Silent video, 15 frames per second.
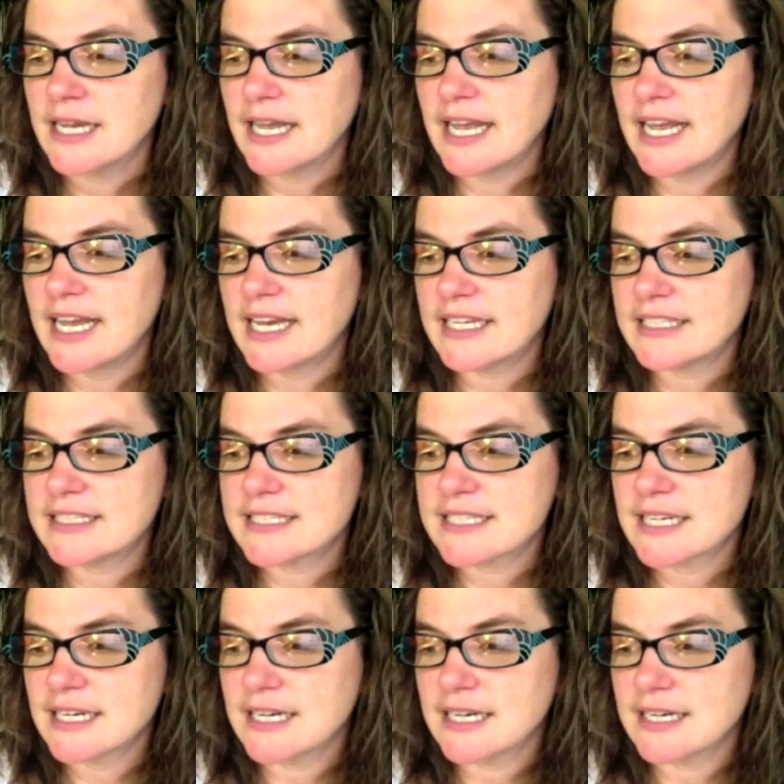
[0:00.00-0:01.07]
And
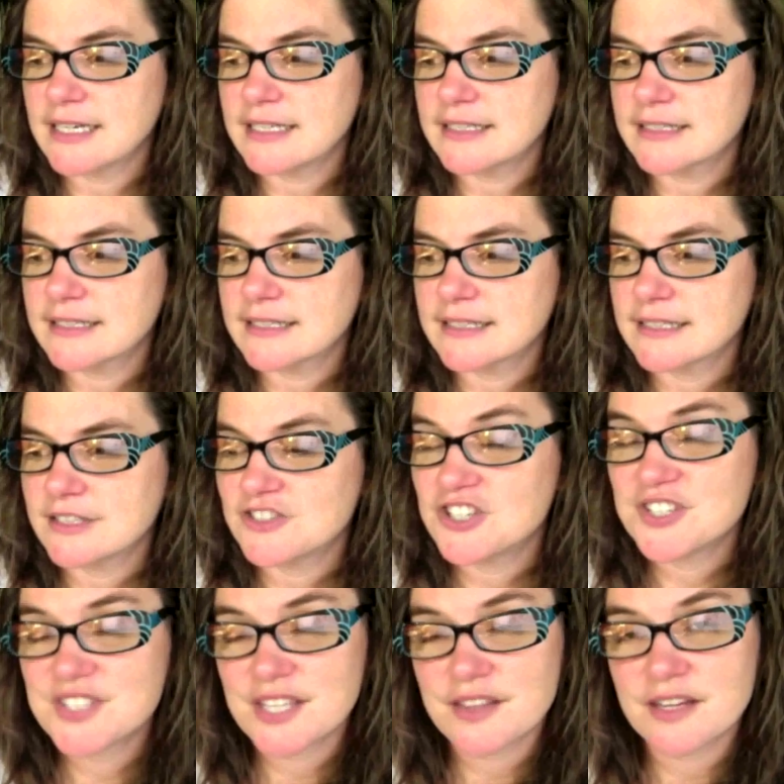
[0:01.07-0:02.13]
she
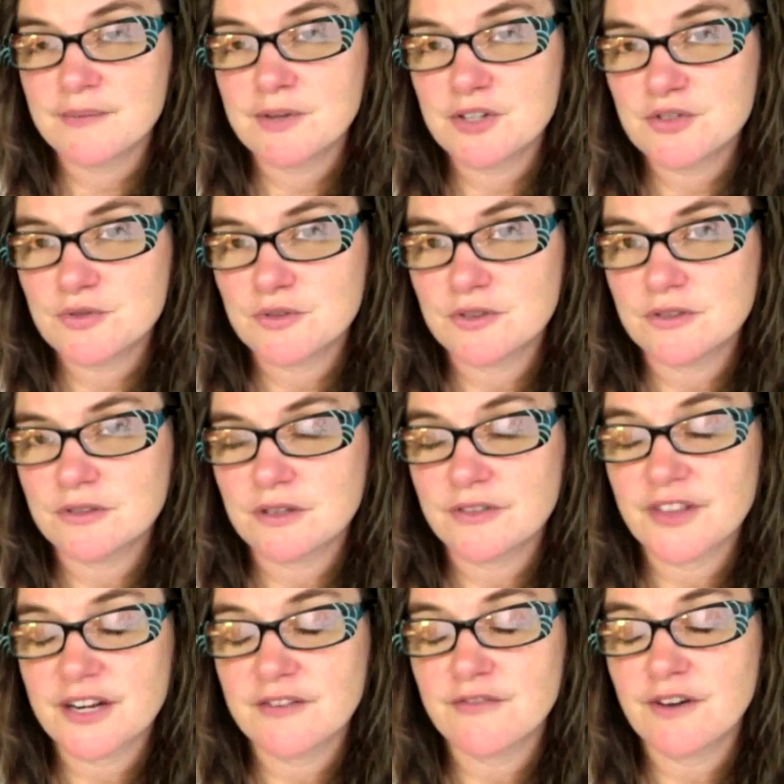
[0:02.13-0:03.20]
said
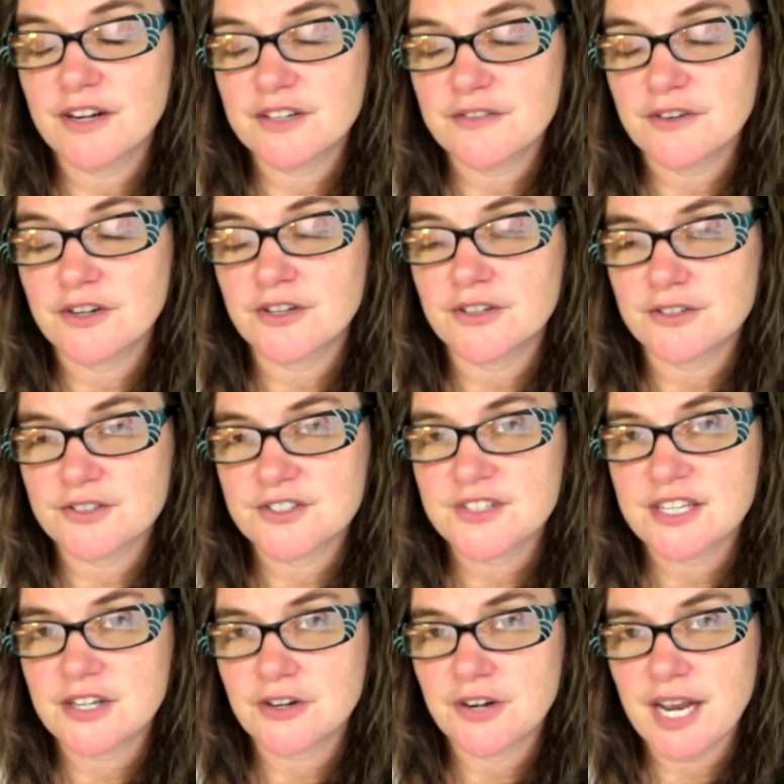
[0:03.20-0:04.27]
that a friend of hers
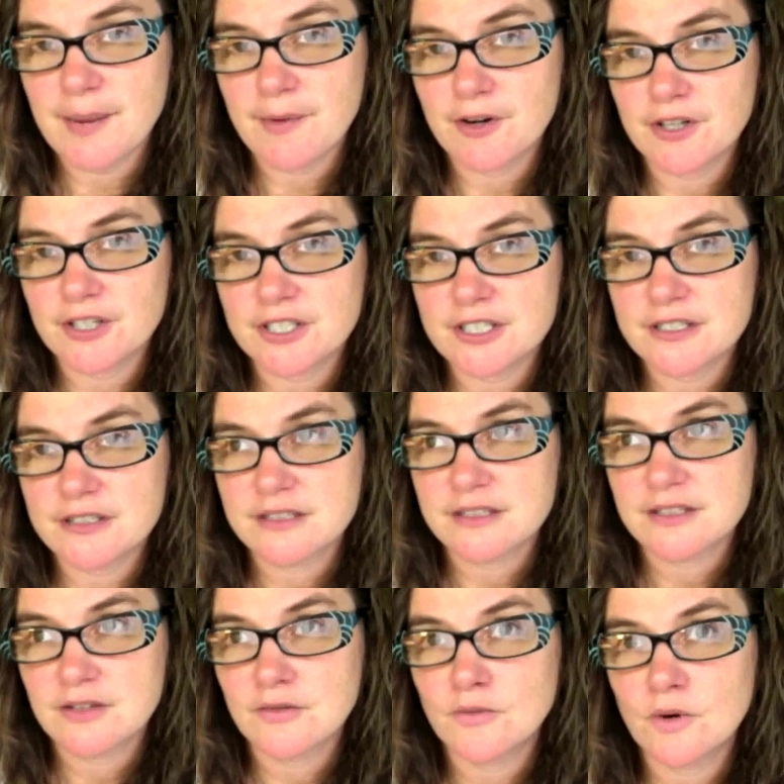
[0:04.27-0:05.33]
in her neighborhood
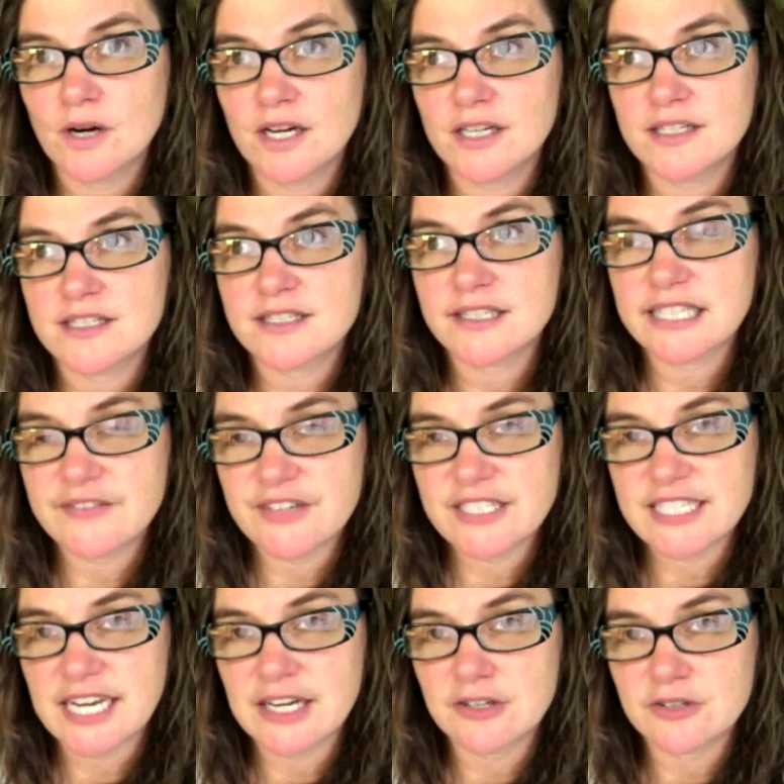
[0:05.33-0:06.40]
was leaving
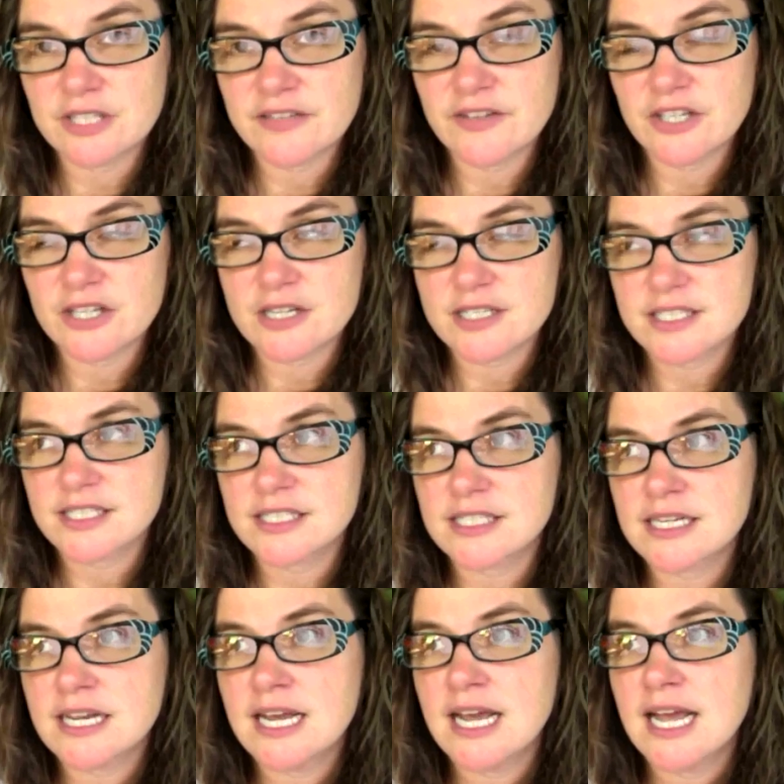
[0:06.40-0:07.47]
Austin,